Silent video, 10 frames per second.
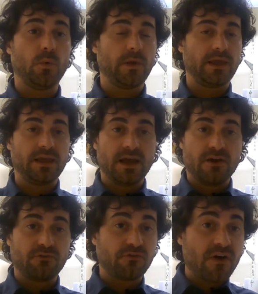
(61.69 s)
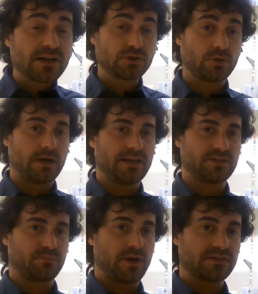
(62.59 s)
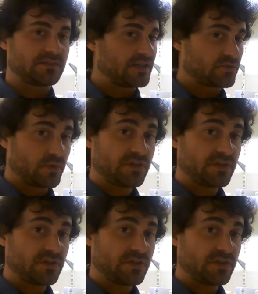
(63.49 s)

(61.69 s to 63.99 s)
we functionally express this